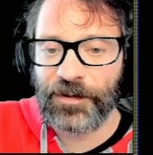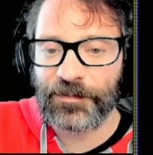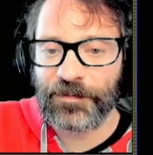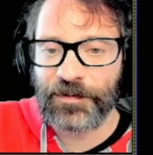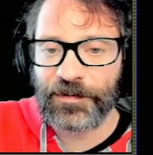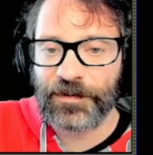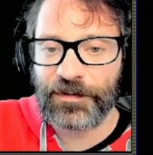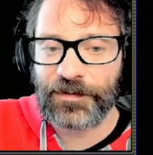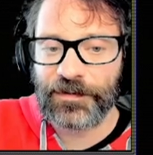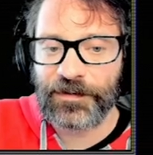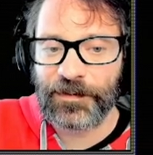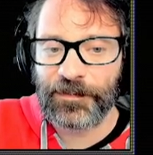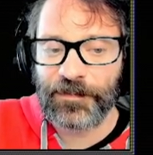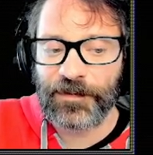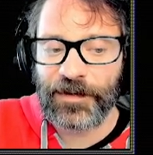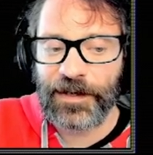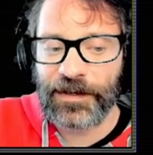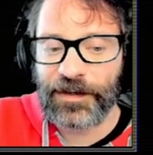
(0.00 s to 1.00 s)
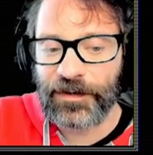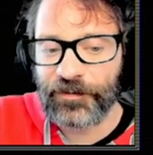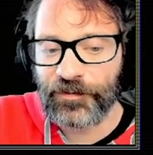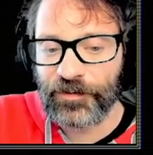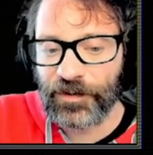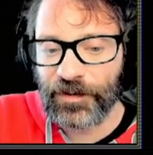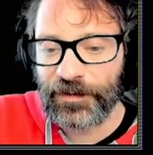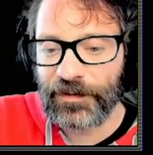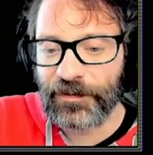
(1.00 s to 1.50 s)
I'm just going to skip that and
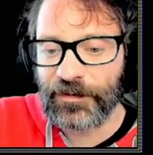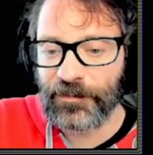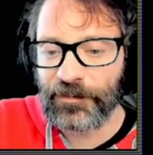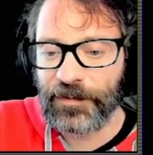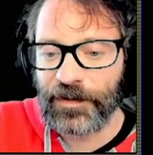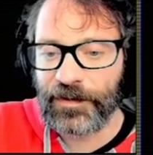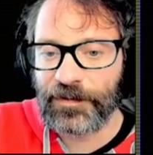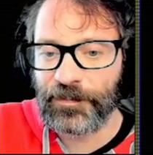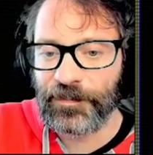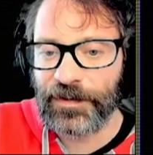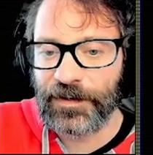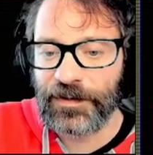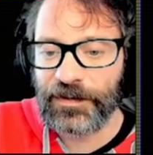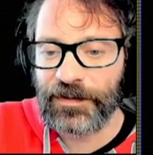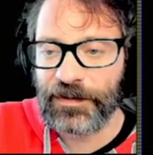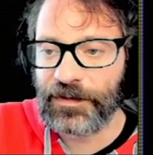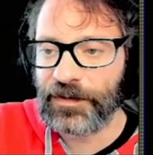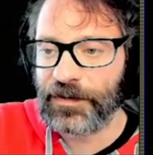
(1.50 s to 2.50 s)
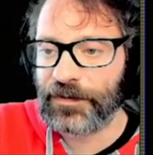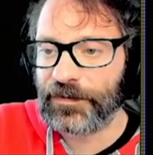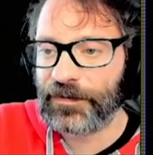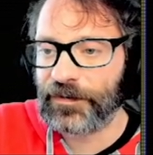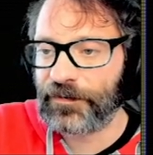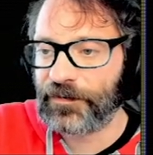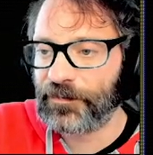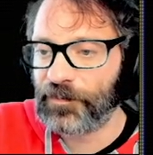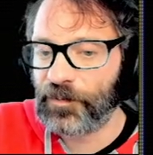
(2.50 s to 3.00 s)
try and get some XP here,
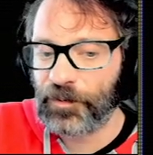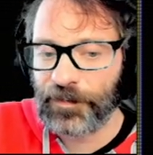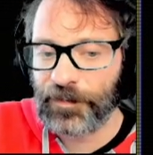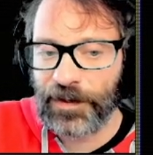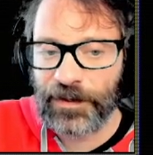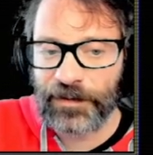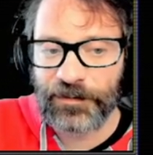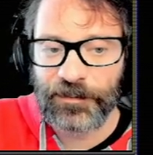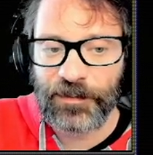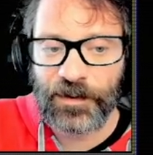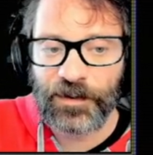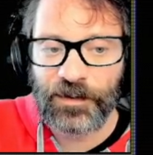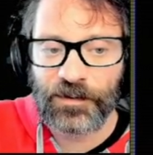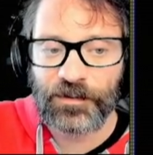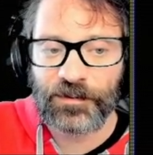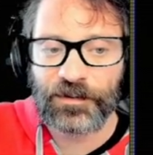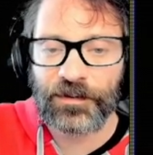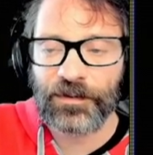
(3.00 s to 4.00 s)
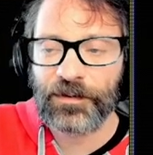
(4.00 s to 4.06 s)
get some more panda mold.